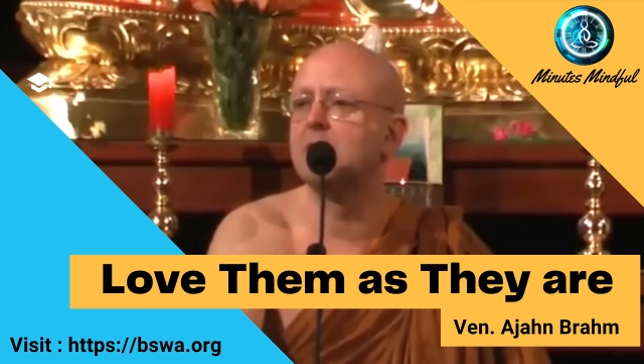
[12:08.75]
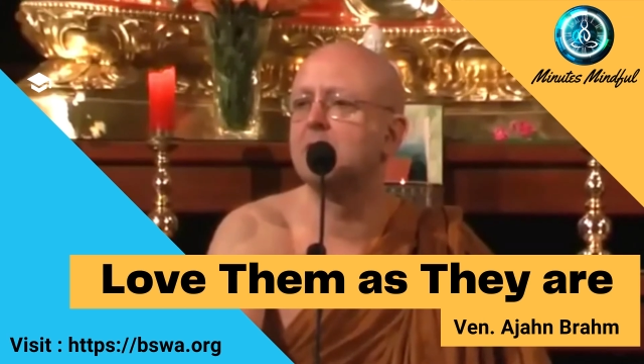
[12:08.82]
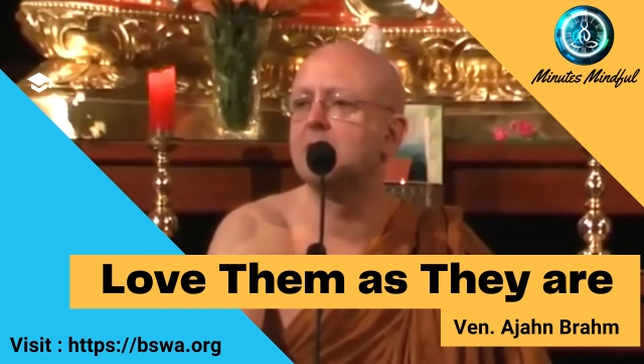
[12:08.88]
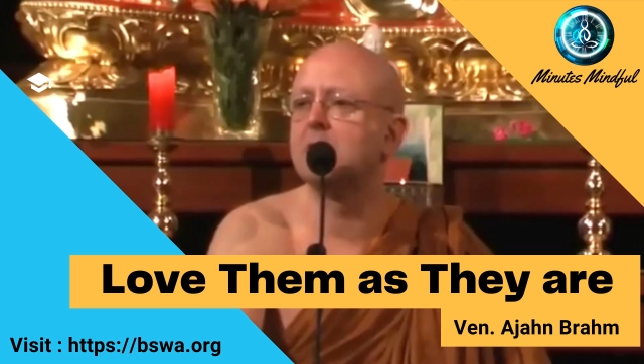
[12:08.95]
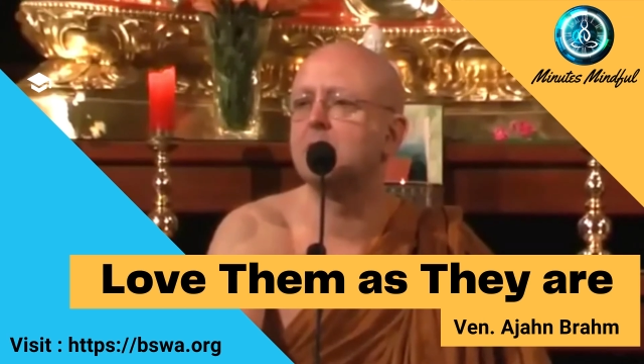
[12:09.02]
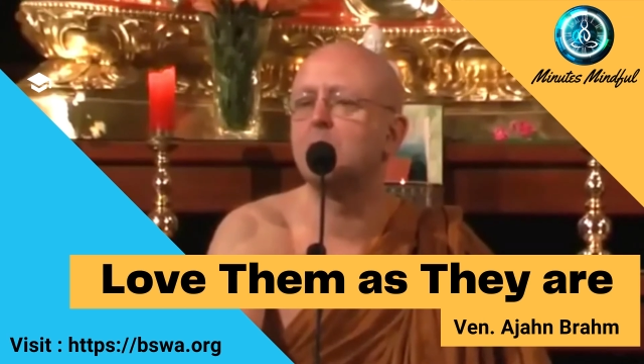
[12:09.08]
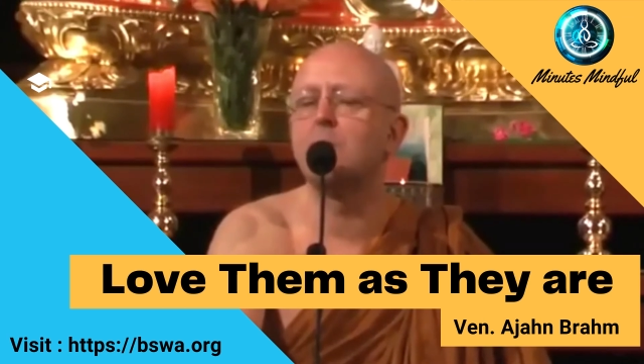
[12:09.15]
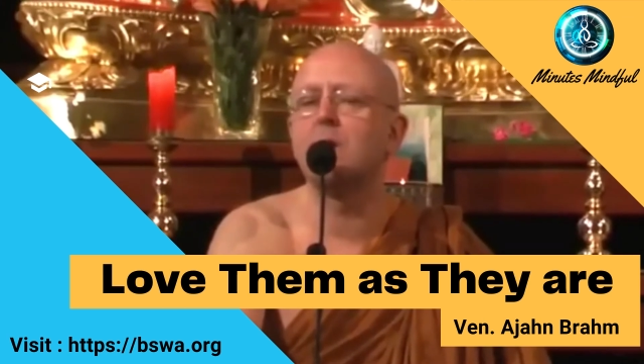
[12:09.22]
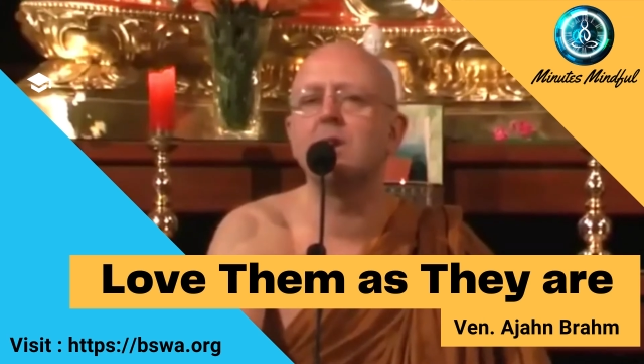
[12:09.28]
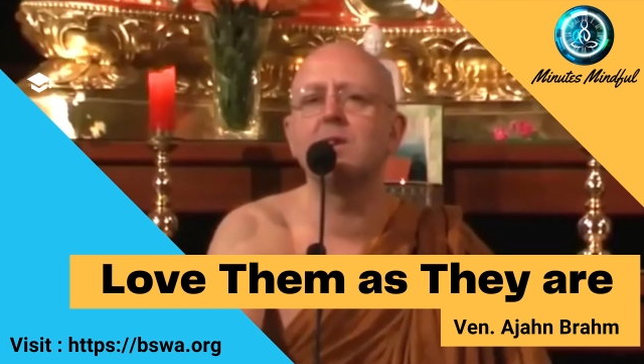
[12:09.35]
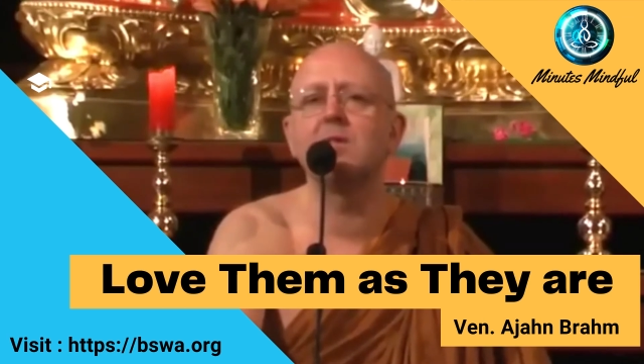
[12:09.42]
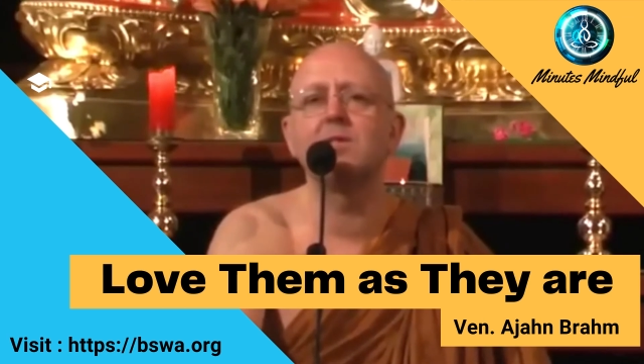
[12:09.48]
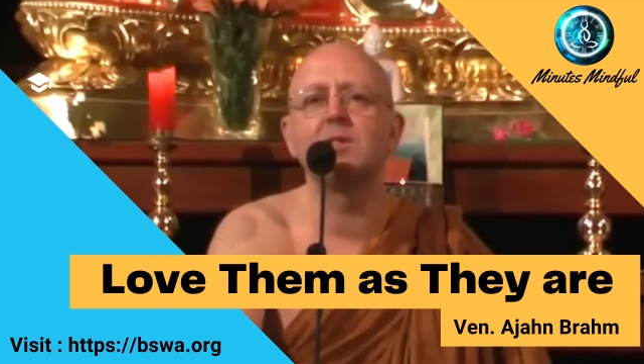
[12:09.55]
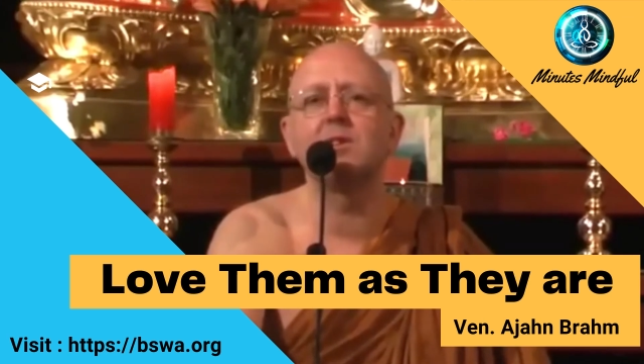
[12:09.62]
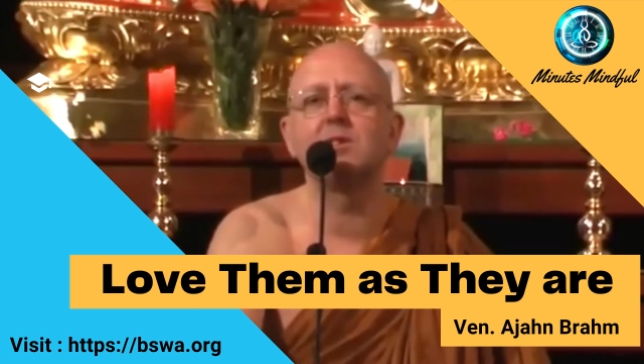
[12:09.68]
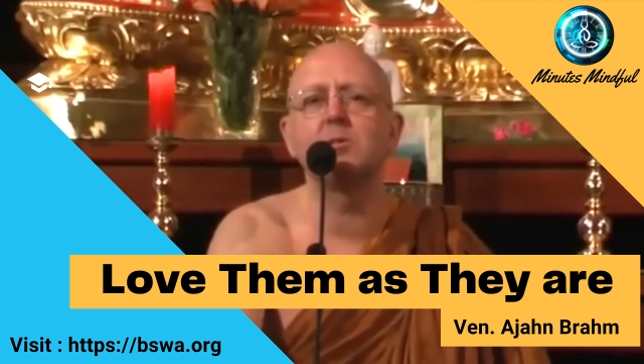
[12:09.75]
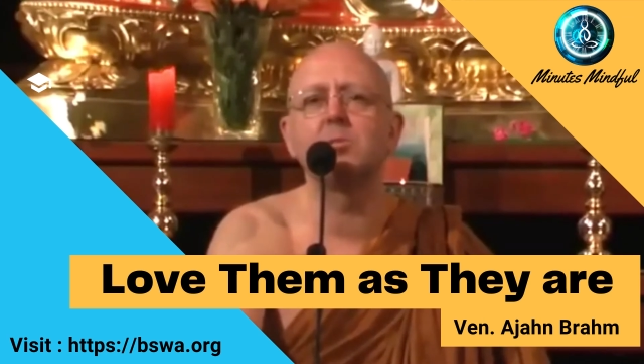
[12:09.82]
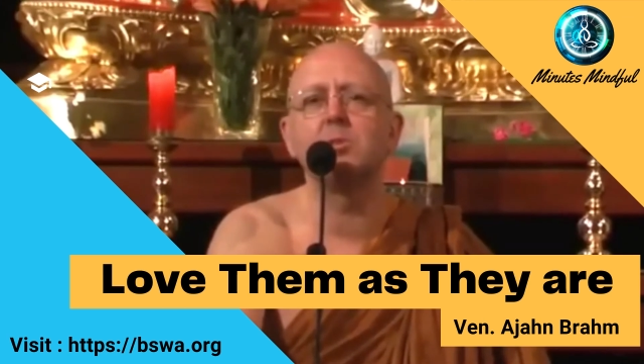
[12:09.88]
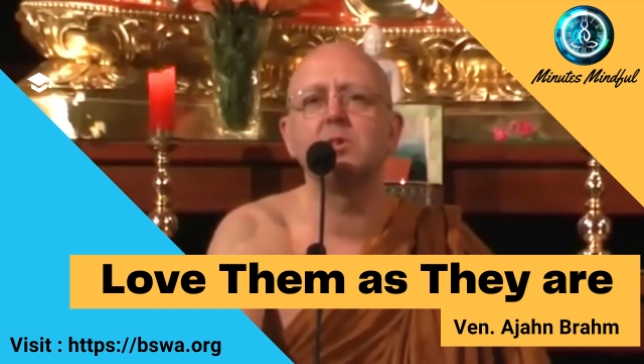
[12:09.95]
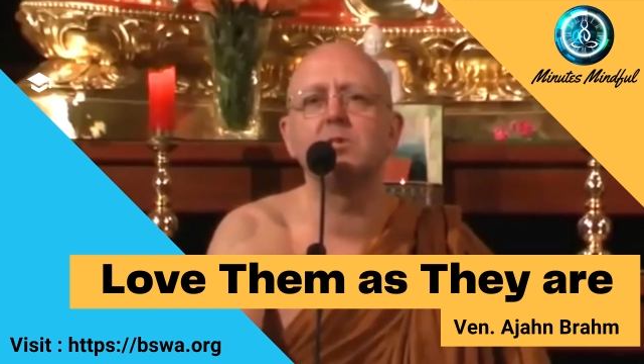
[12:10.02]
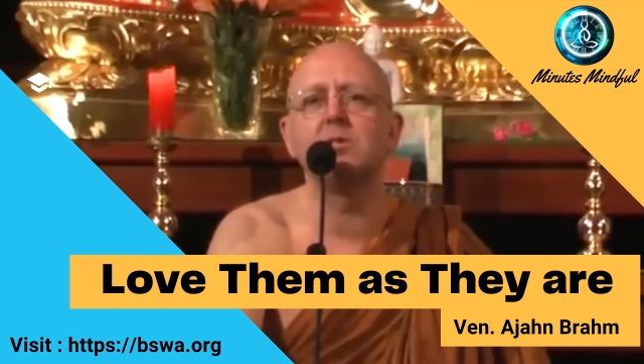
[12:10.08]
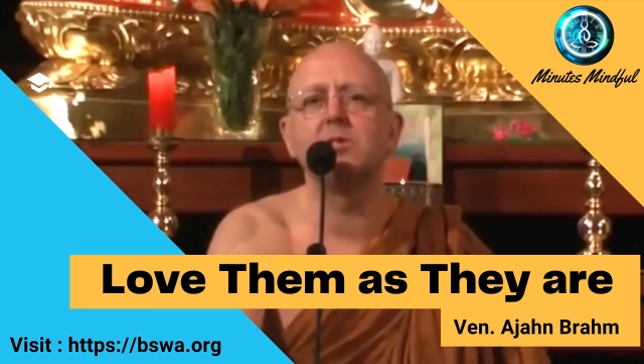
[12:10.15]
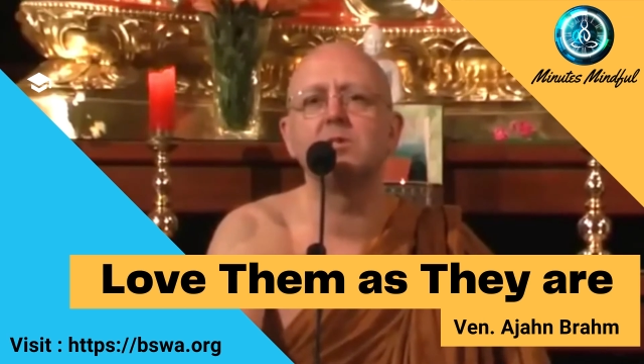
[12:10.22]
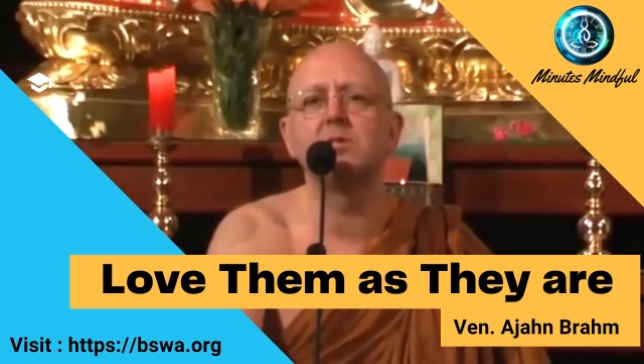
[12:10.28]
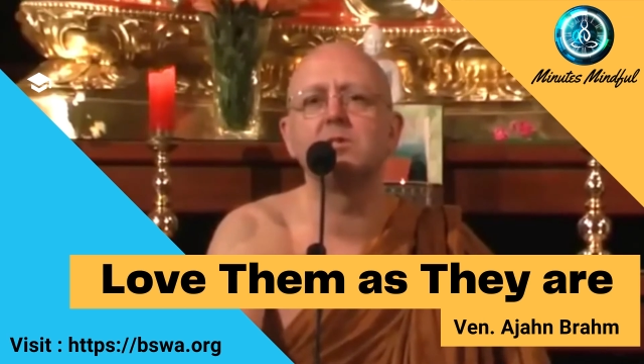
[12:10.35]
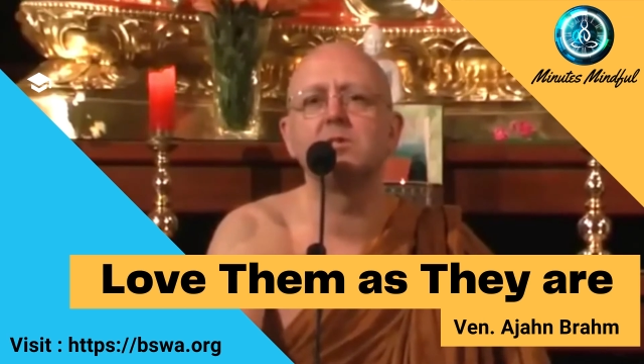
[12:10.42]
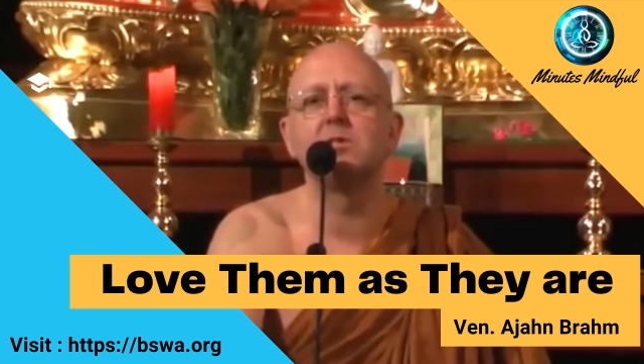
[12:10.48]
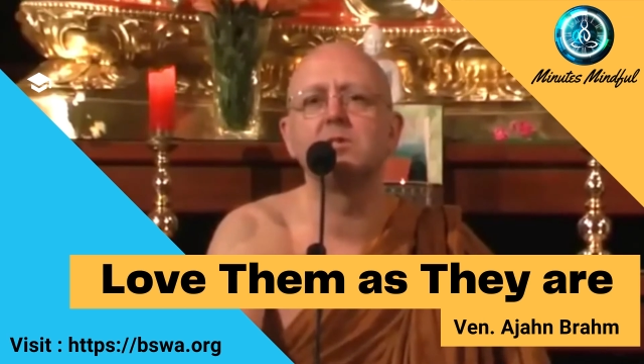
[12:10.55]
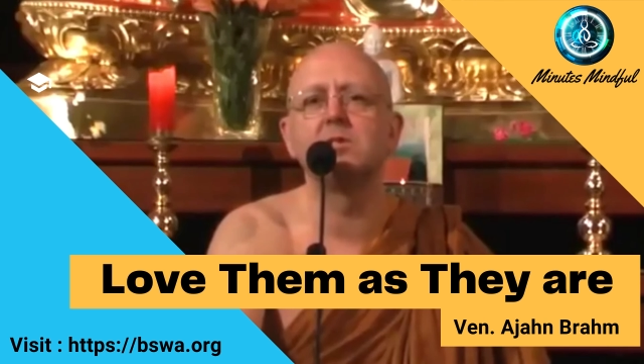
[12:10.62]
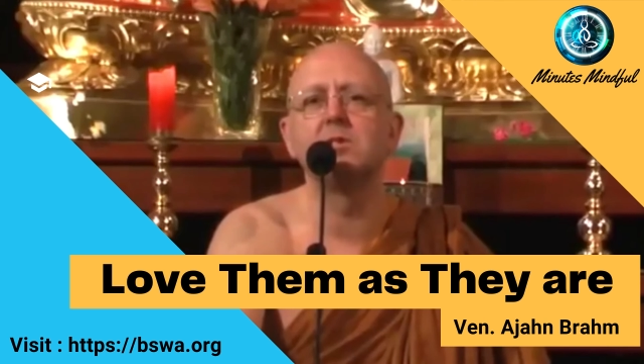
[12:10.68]
It's a wonderful
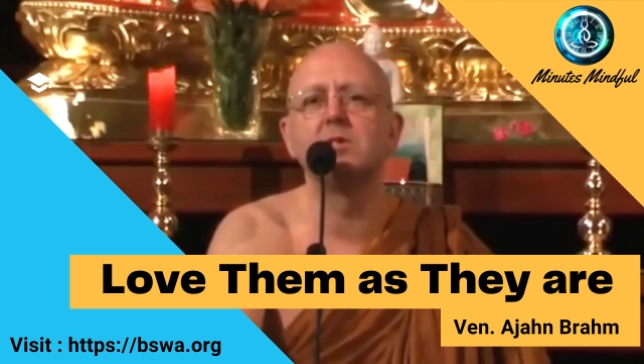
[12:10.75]
experience.